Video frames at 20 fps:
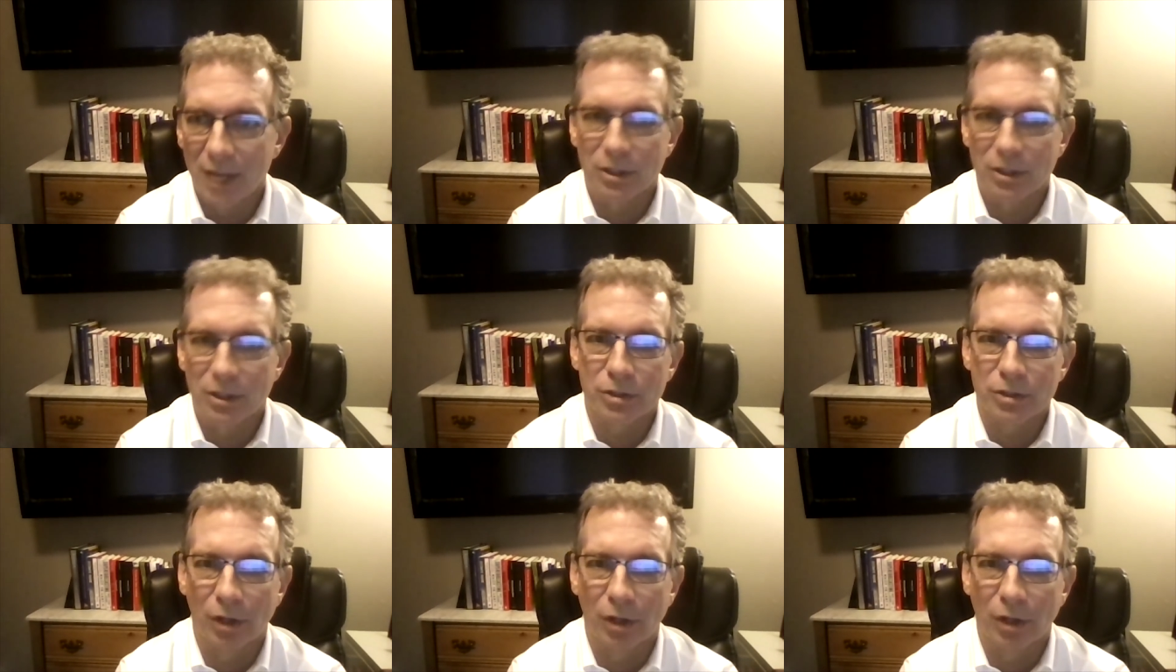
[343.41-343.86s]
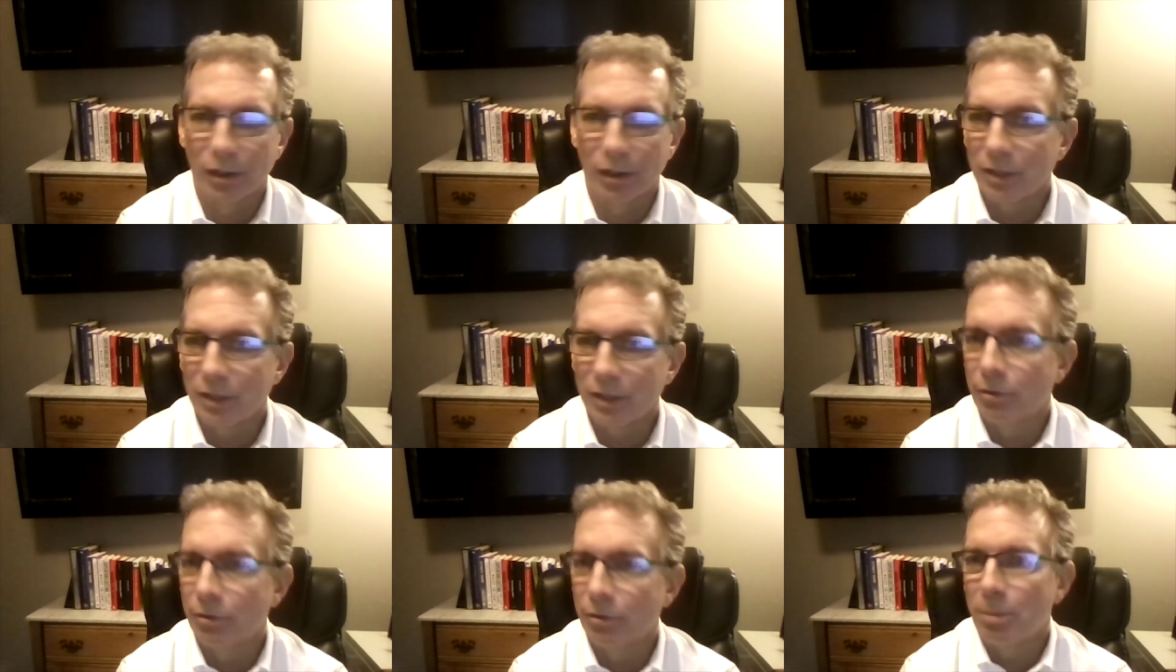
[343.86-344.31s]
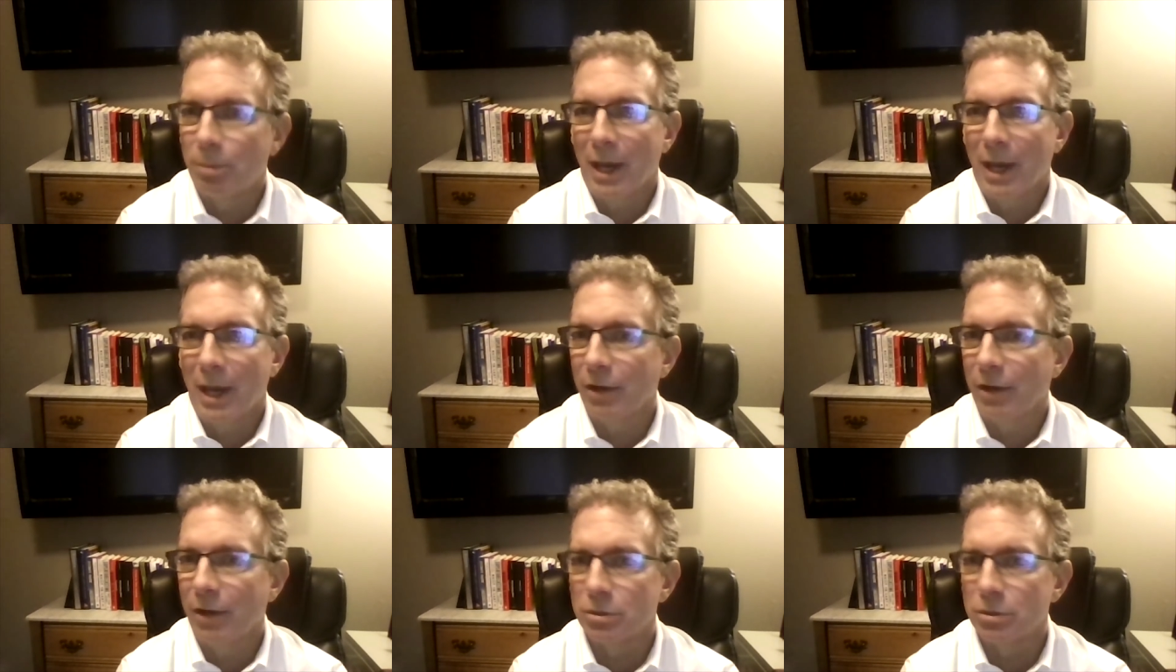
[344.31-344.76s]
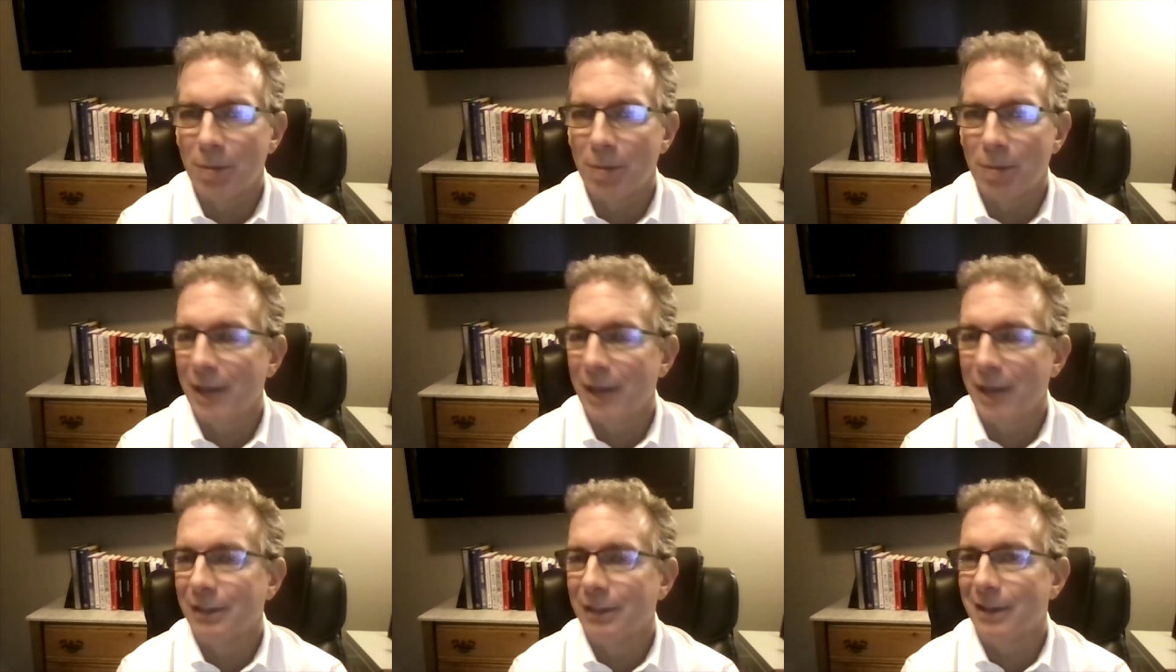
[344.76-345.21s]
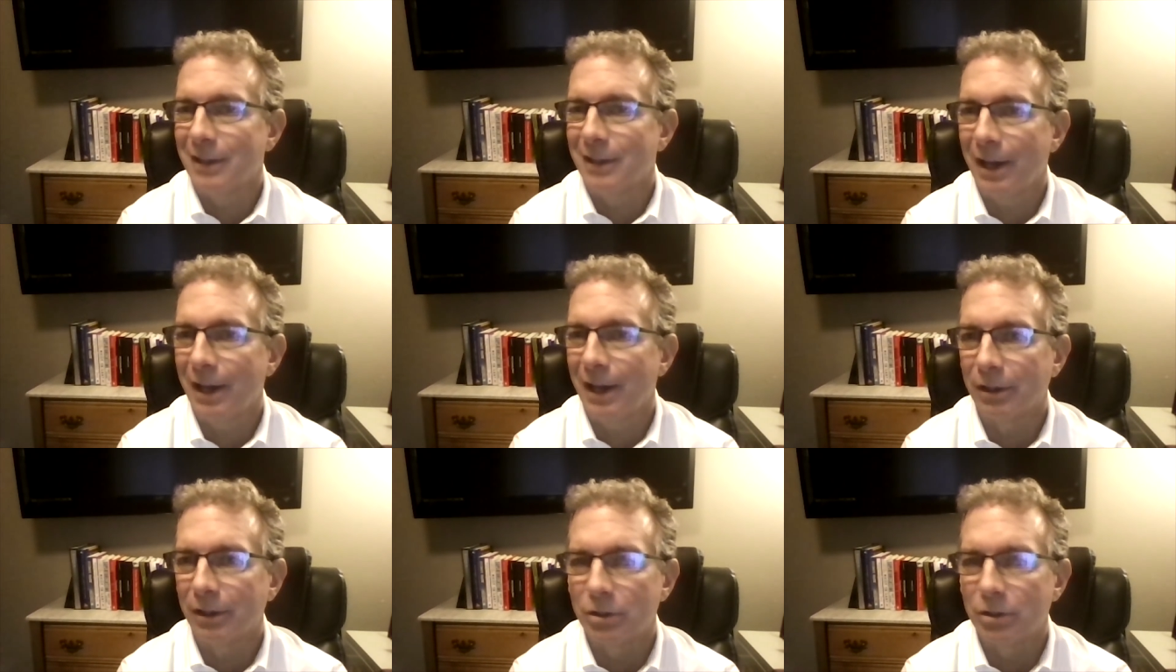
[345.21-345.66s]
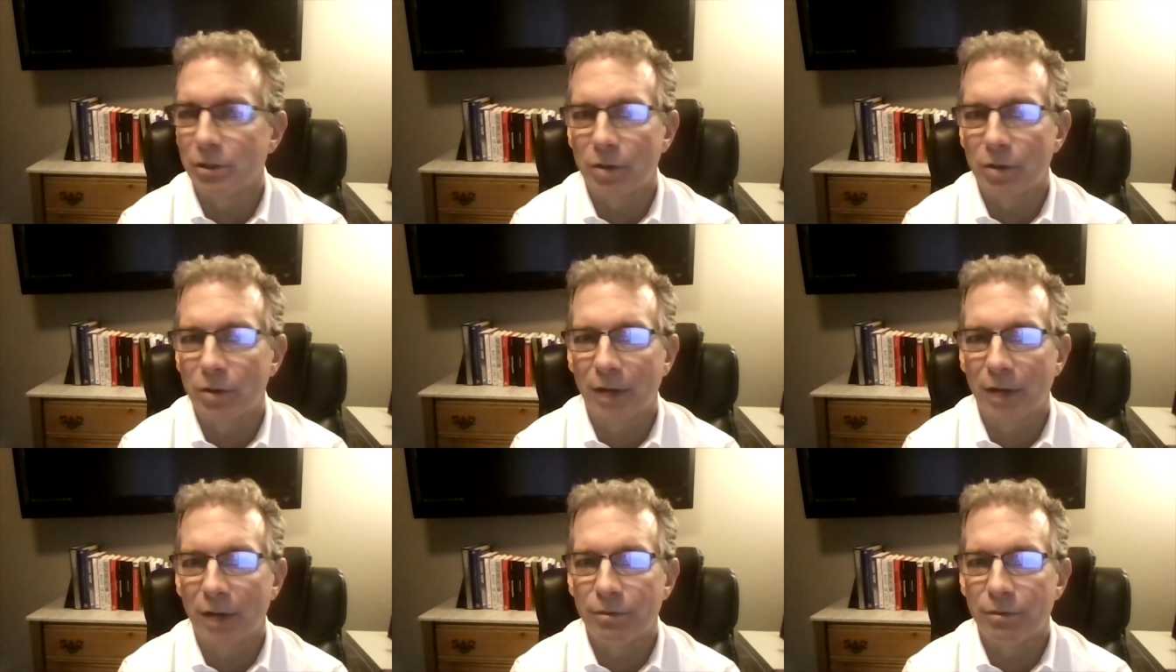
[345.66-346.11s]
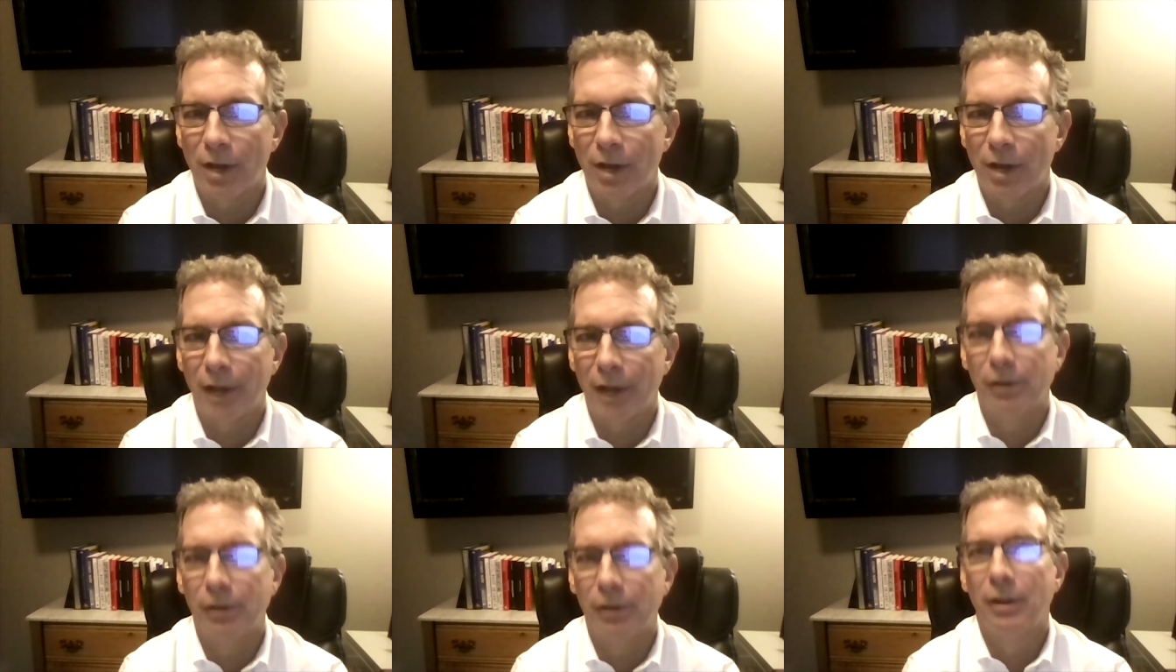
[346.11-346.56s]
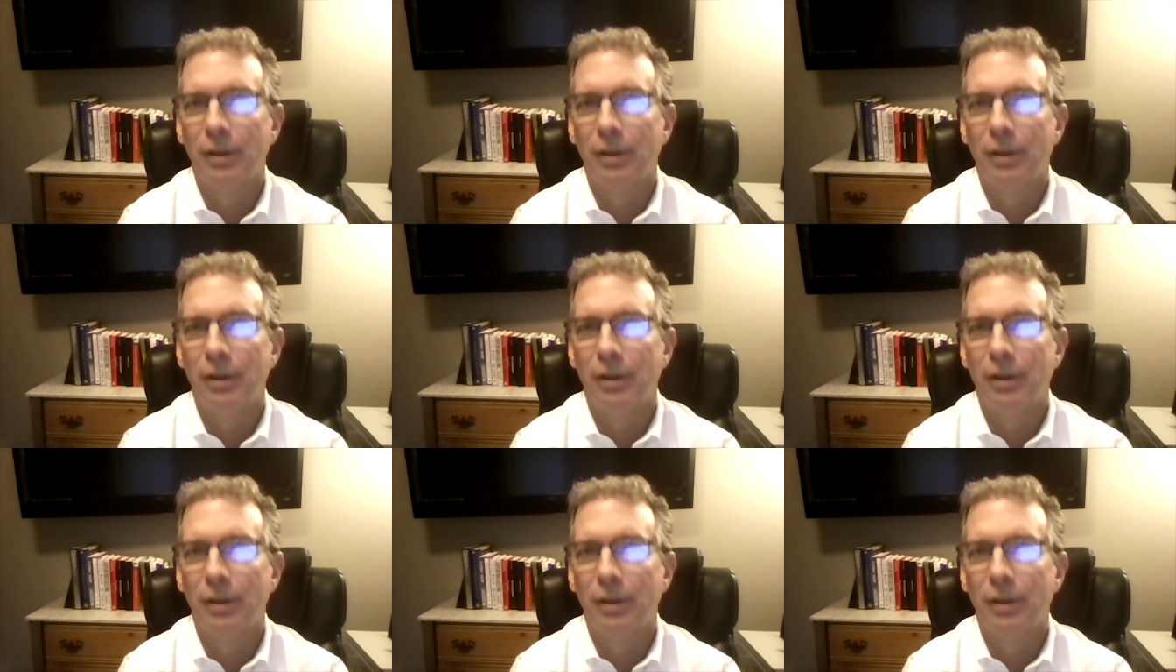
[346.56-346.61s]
And I started looking for patterns, mining data to try to find